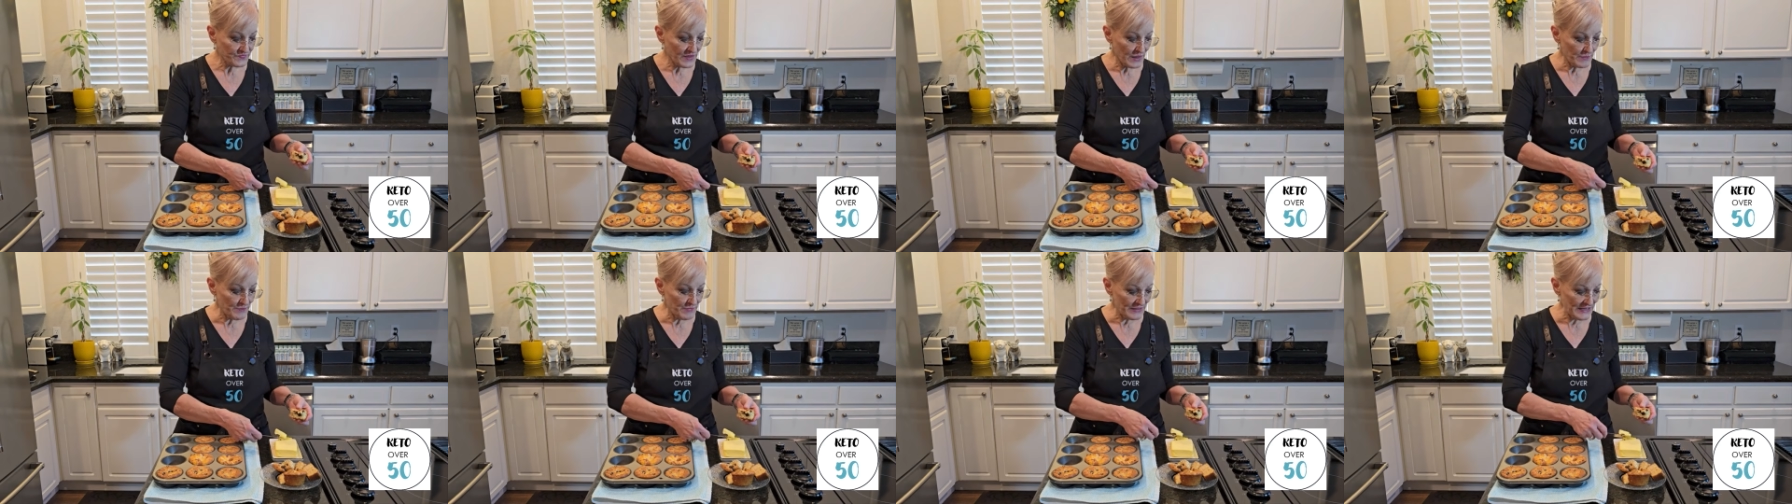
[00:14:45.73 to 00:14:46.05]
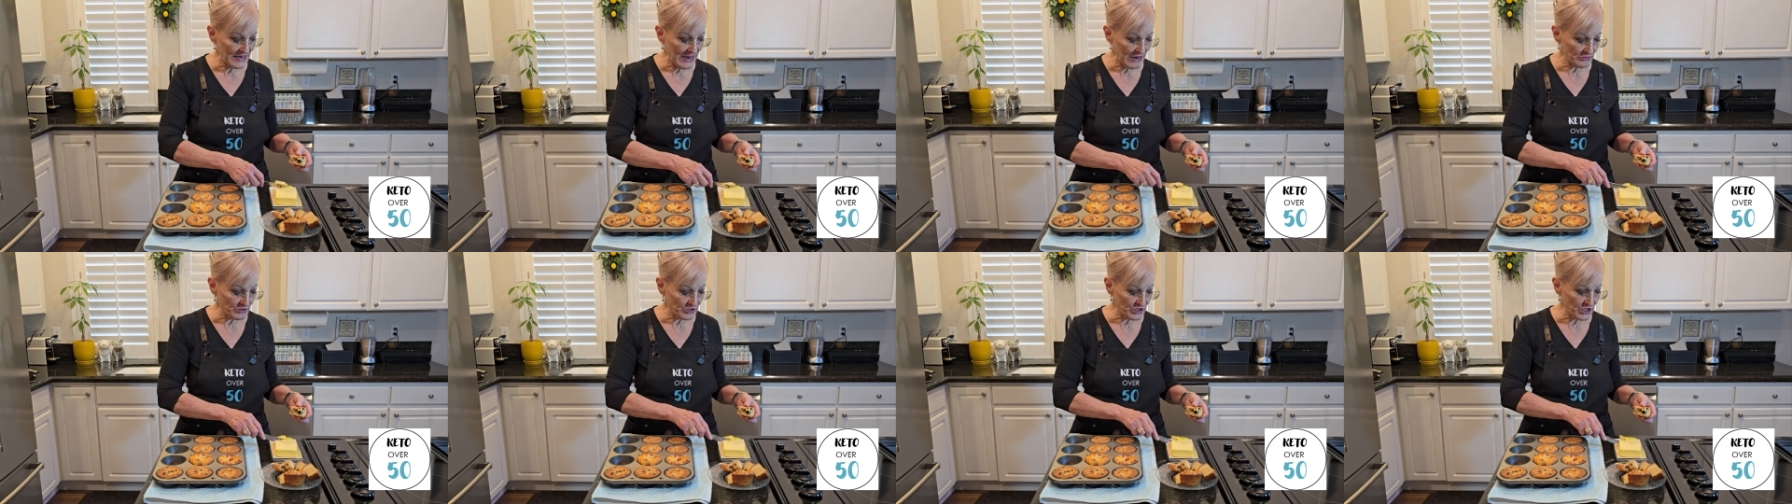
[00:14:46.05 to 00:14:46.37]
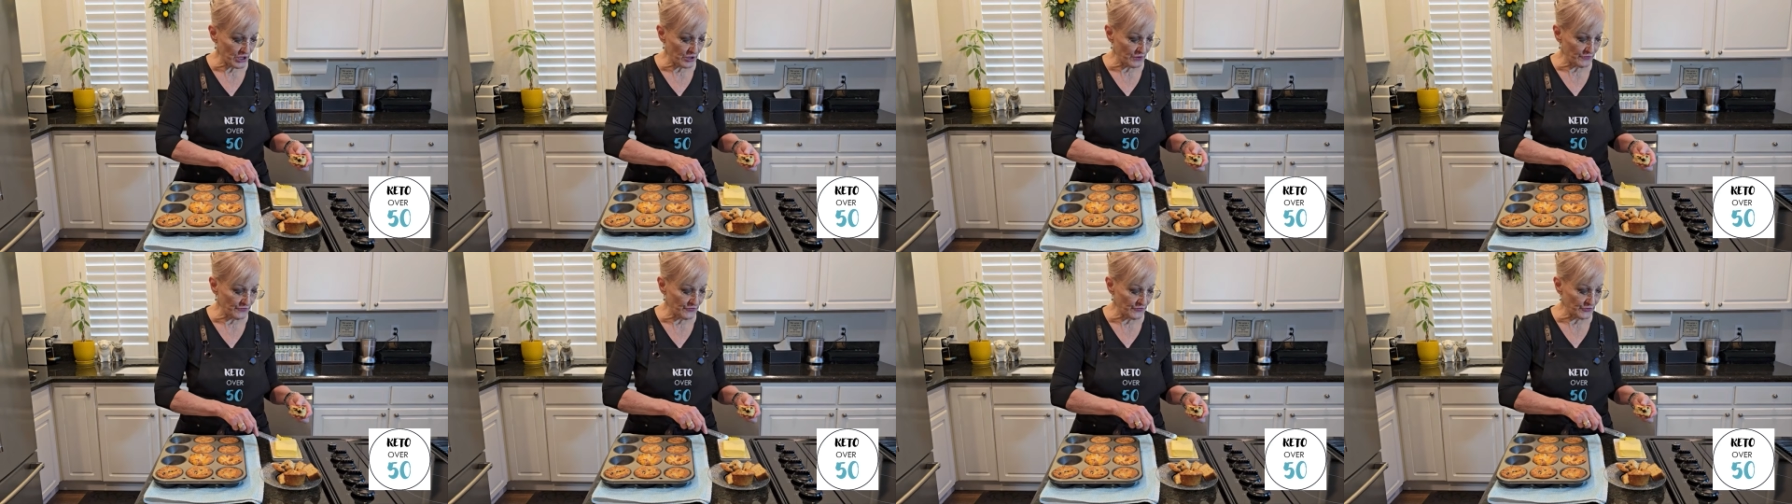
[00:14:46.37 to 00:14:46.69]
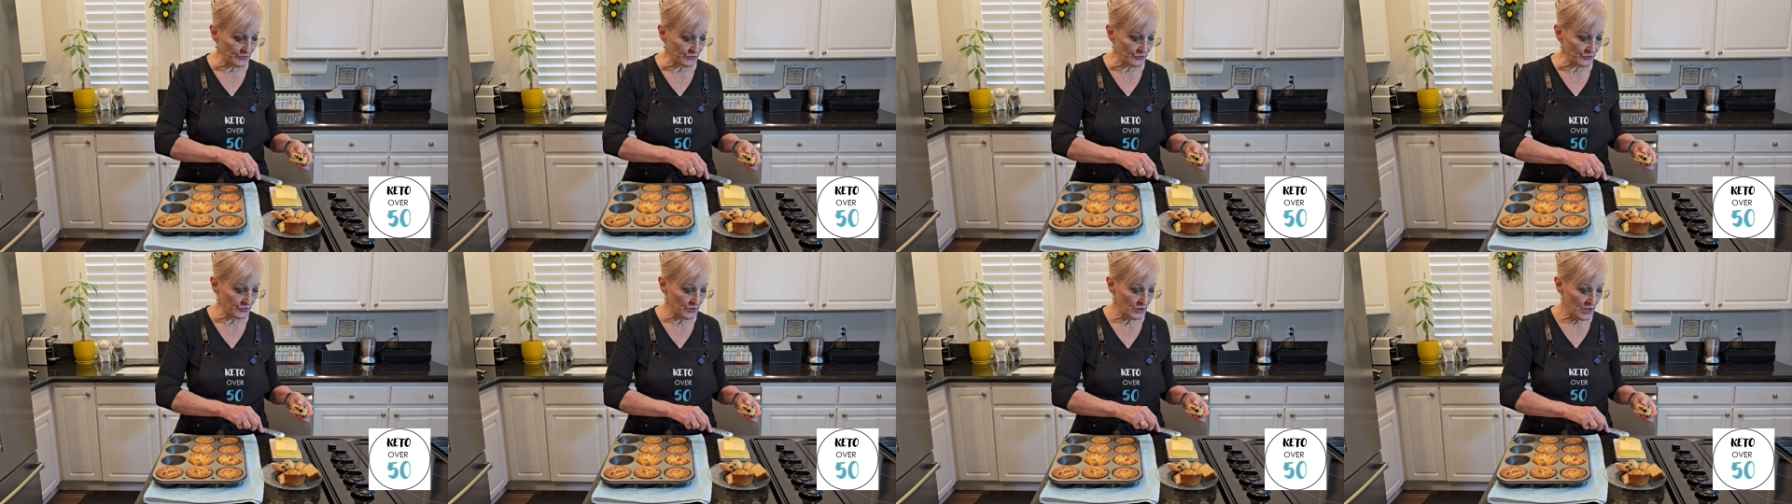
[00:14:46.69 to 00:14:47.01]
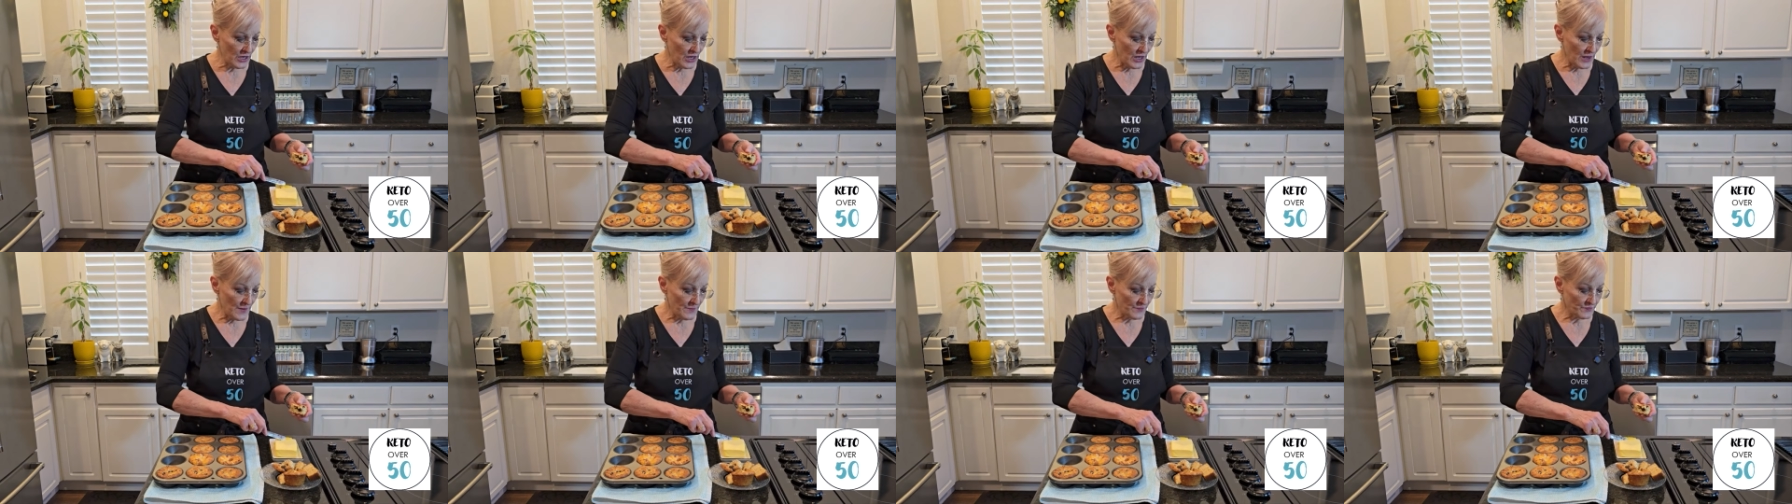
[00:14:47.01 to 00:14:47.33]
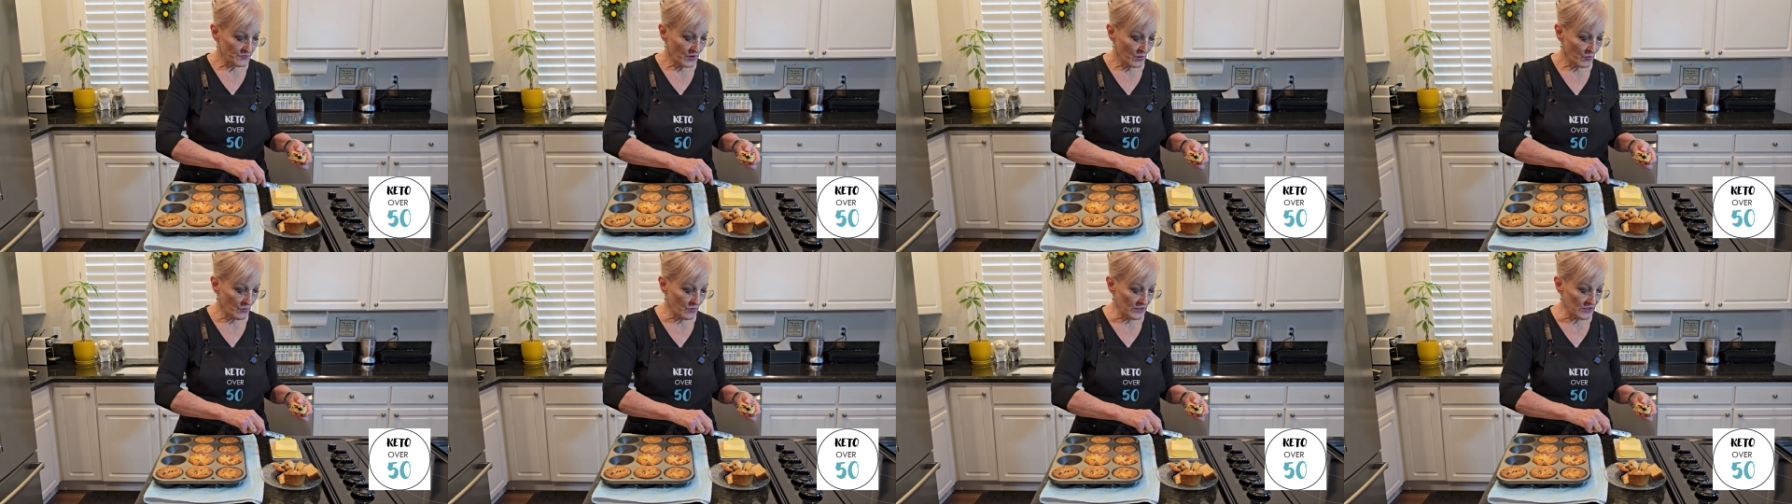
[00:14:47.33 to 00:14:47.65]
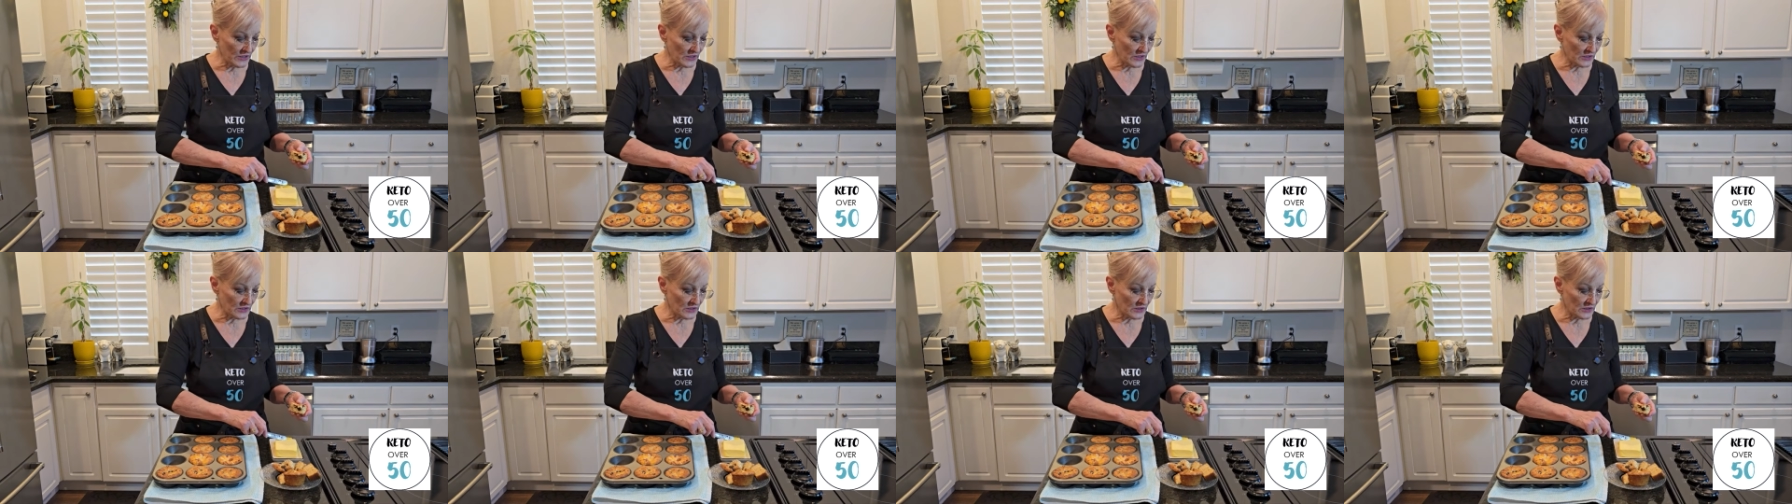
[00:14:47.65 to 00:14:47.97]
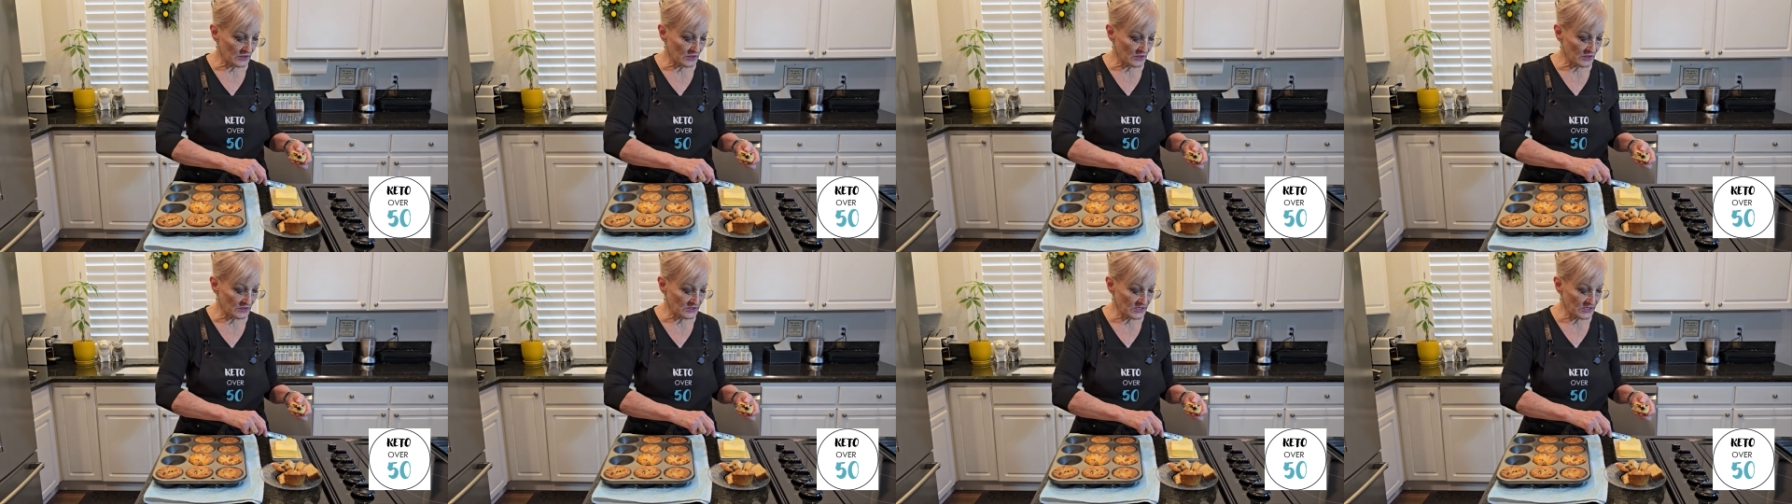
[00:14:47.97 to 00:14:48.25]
but how tofu will